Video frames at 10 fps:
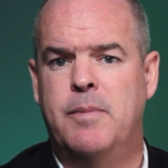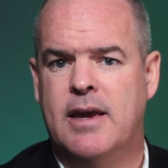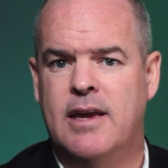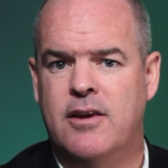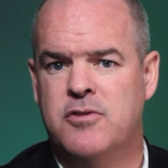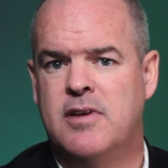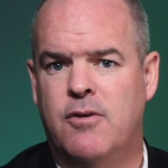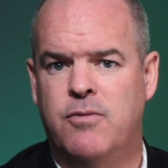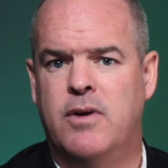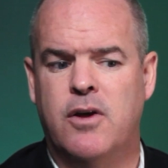picking
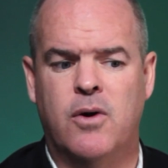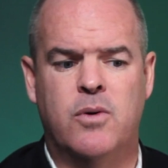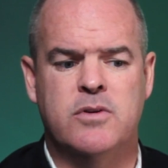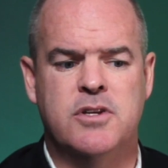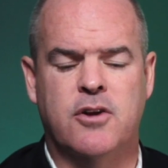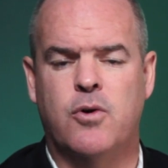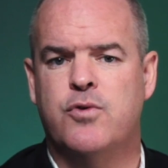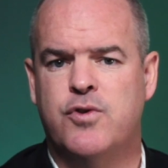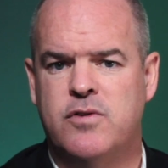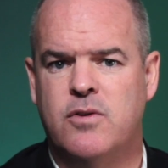yourself when you go to the
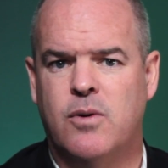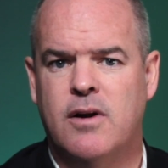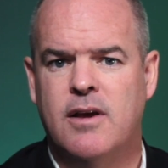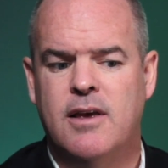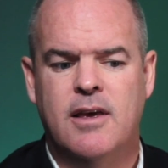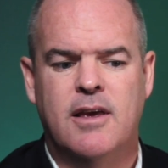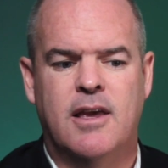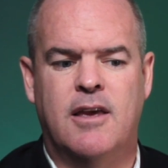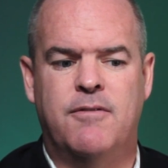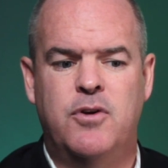grocery store.
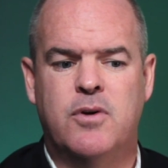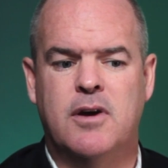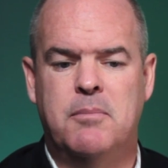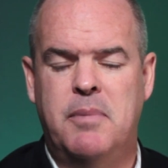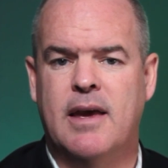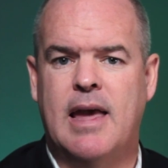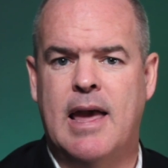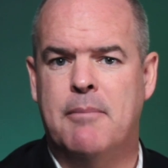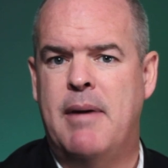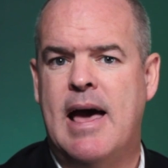If you could pick
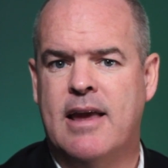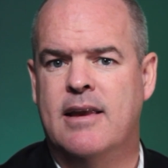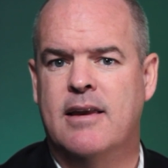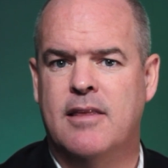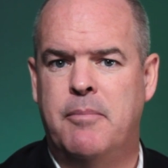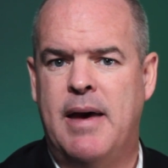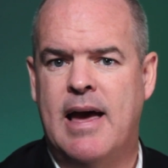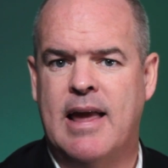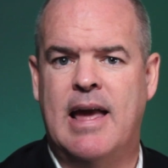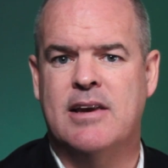and pack it into the
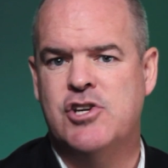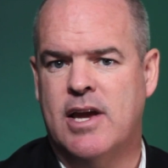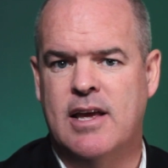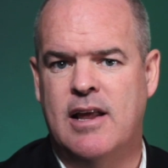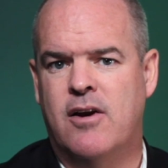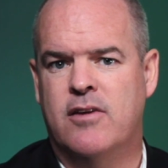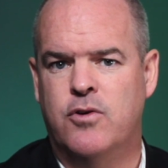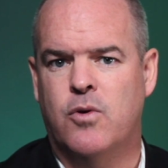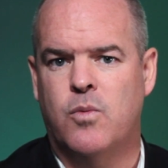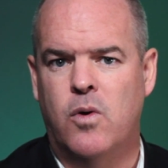bag and check it out as
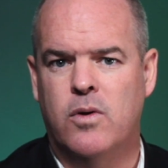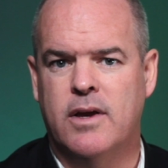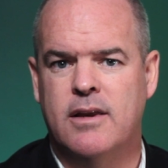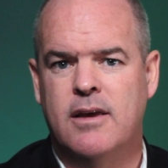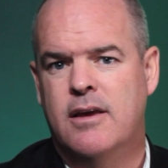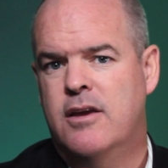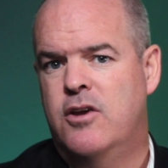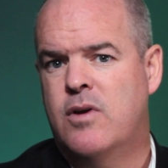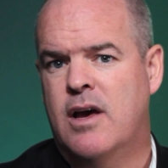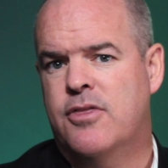you were rolling,
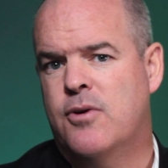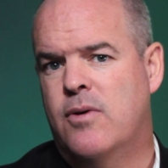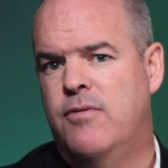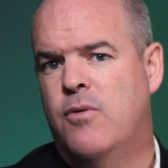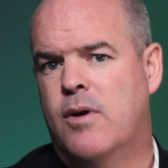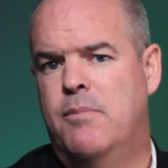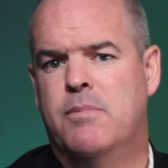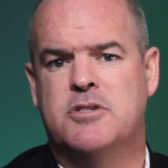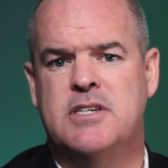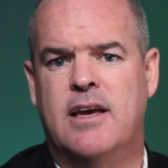you'd cut 30,
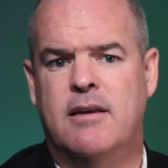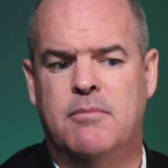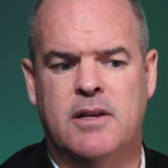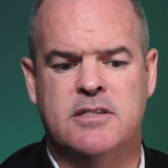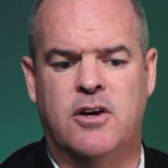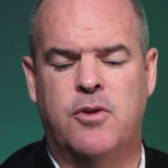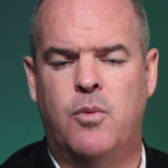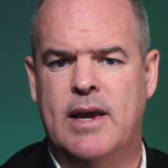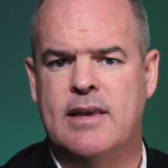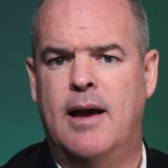40% plus all the
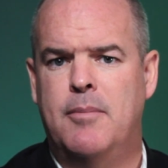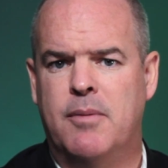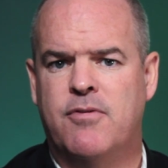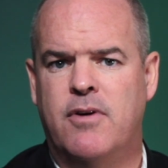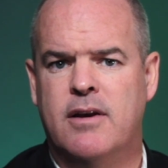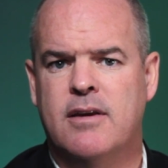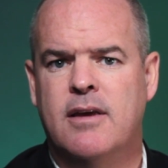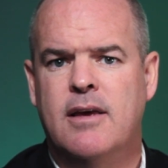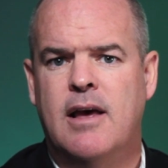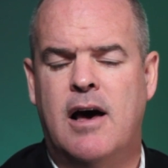wait time up front
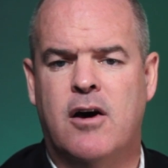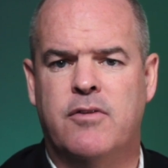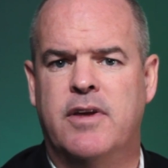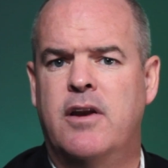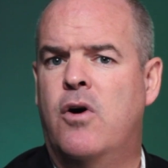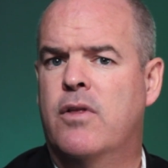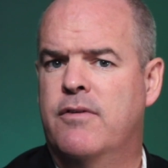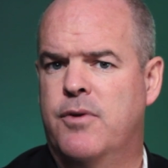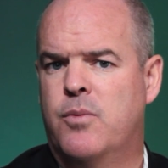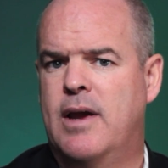out of it and all
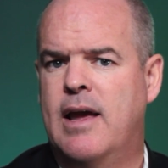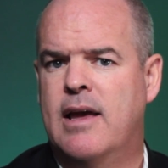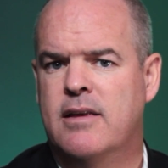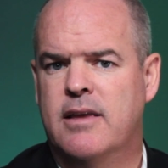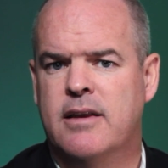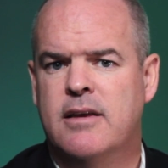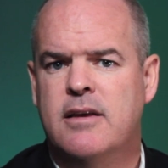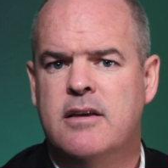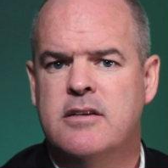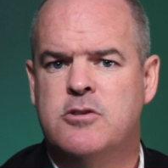of the rehandling.
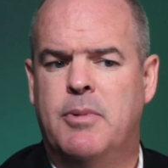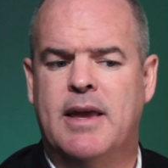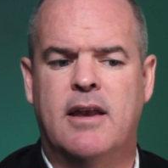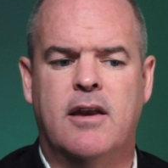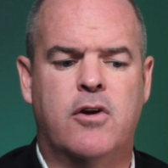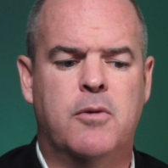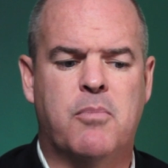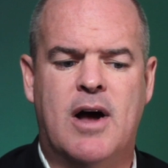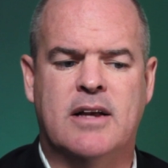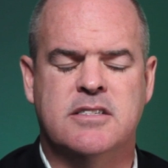So by getting a good
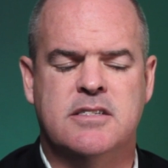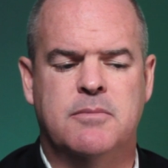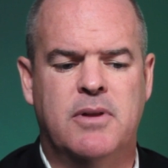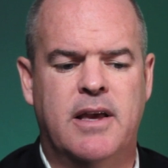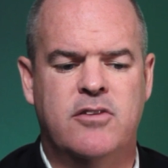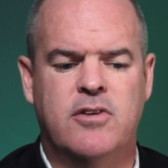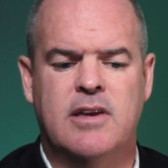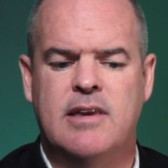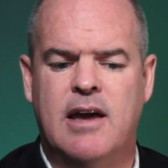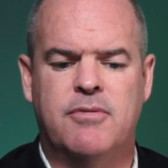process in place, you
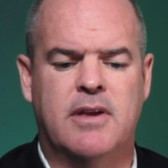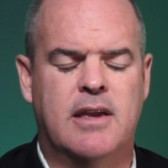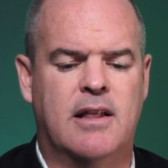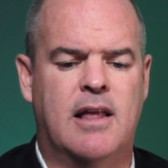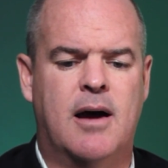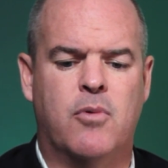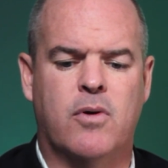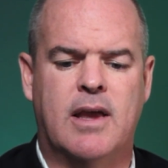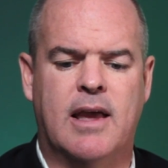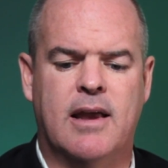can definitely get a lot more
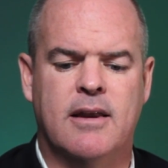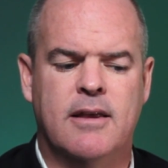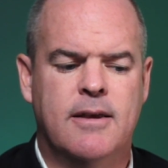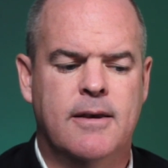gain.